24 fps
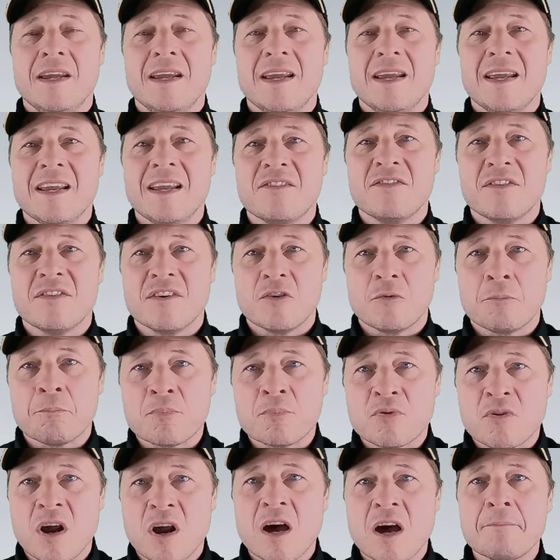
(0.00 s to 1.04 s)
in their
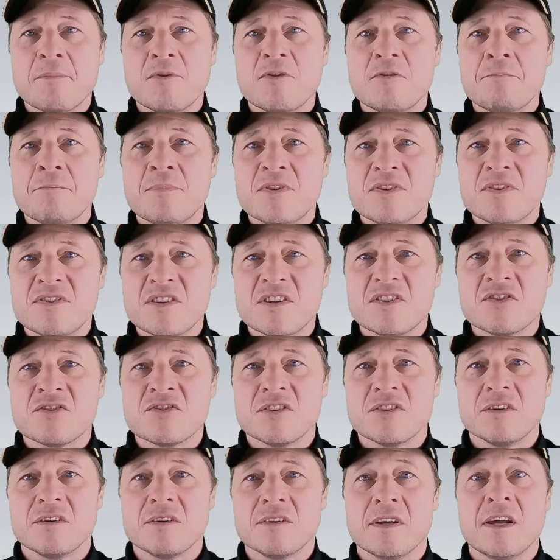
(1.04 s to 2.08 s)
proper
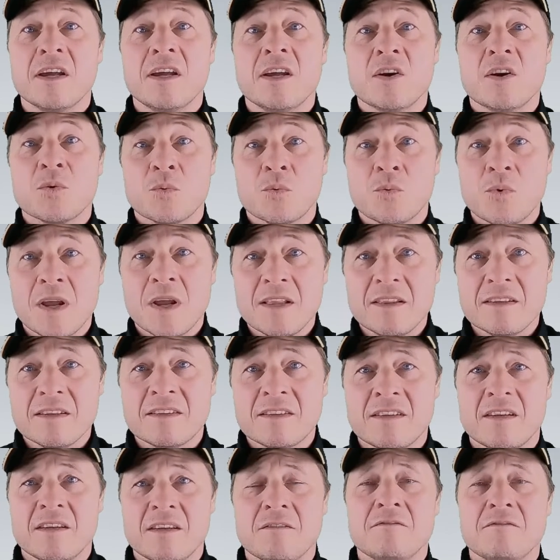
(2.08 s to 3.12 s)
position
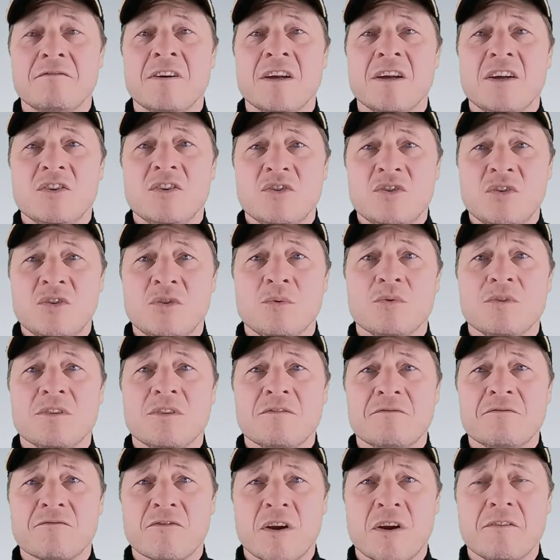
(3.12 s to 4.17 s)
relative to the
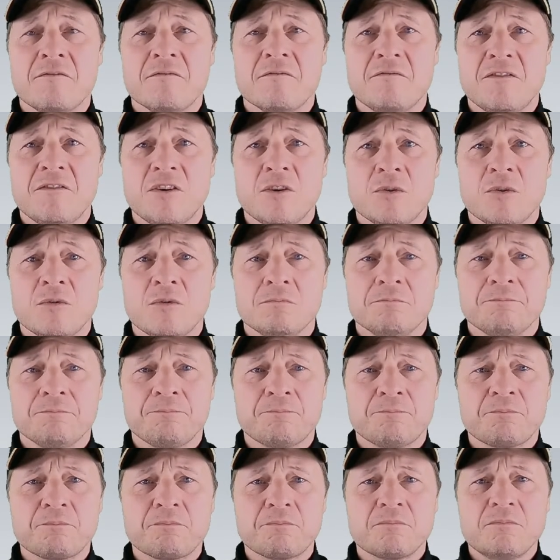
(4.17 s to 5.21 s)
front view.
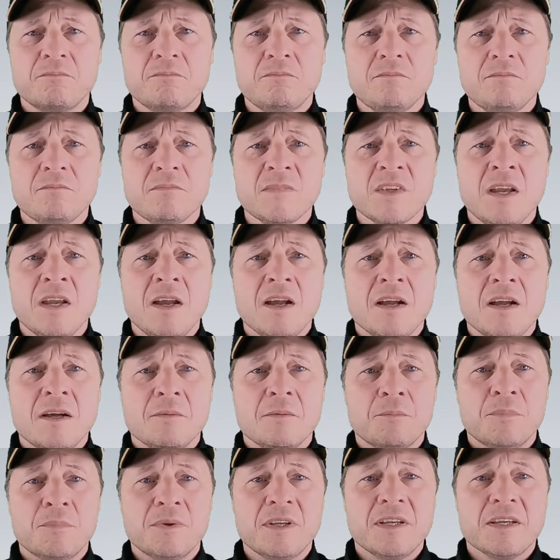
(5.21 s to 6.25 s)

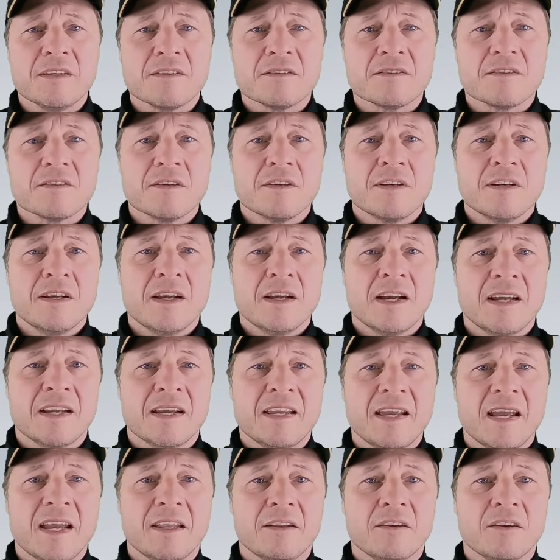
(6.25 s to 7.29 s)
Please,
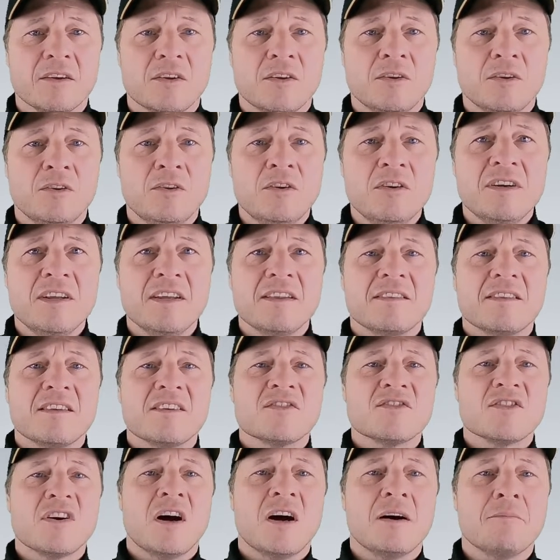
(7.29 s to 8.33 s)
again, look at this
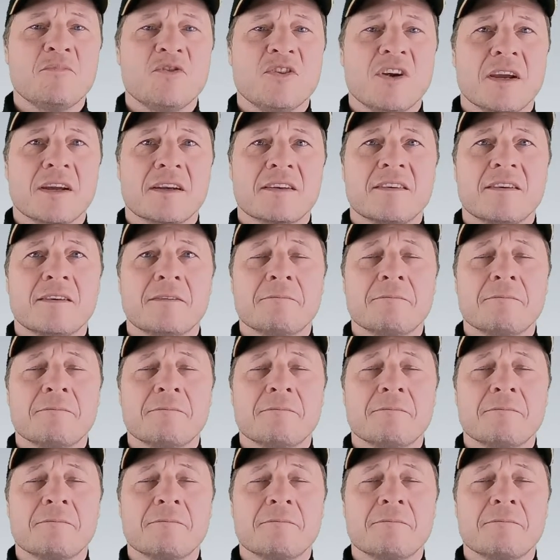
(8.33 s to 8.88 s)
object,